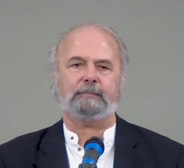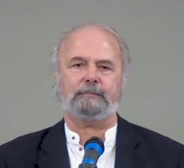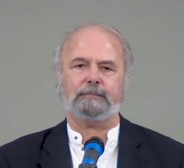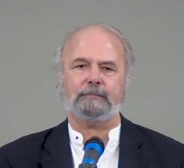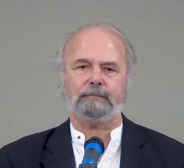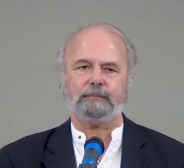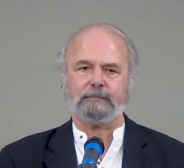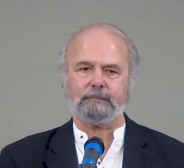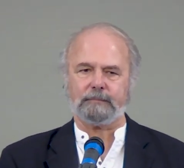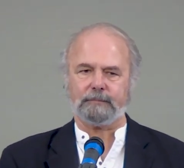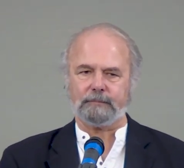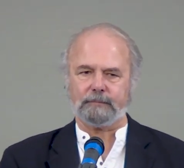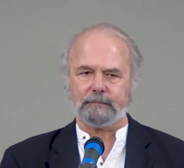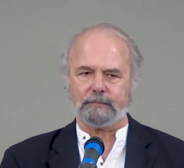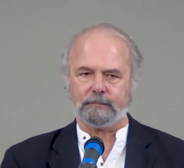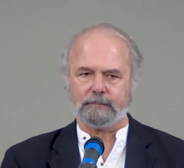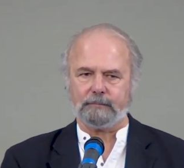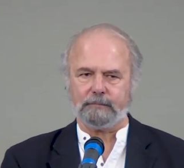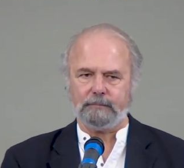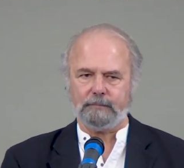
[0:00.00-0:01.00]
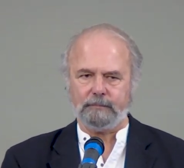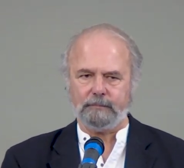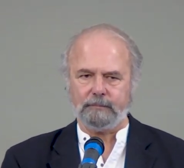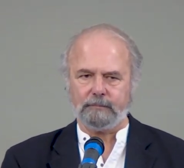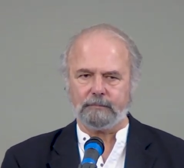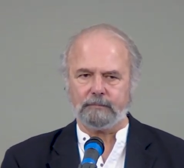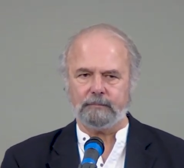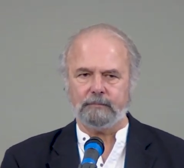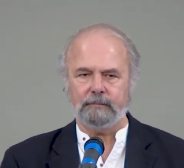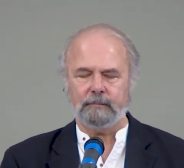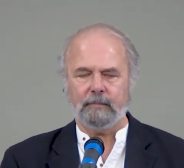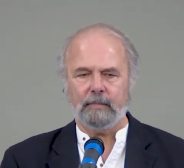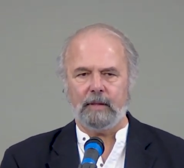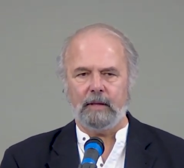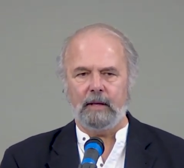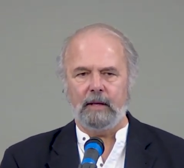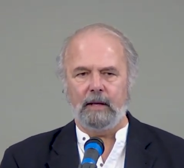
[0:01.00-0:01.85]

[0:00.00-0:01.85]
(no one is talking)